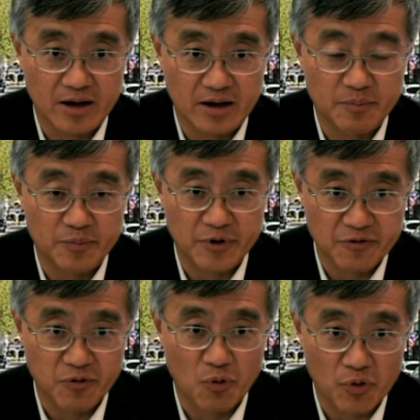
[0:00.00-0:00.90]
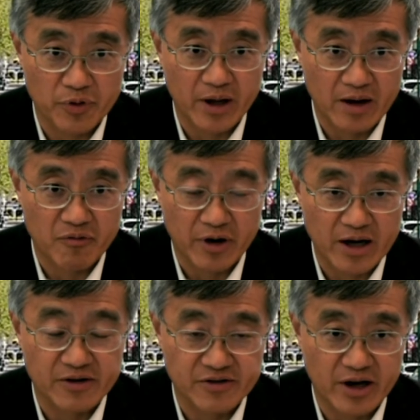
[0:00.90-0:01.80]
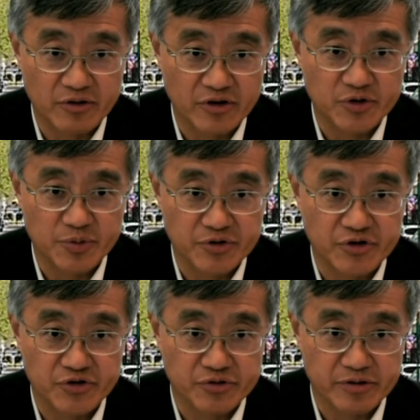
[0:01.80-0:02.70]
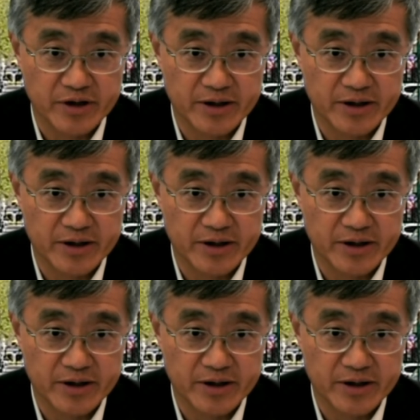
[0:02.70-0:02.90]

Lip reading: before they ever get assigned to these positions, right?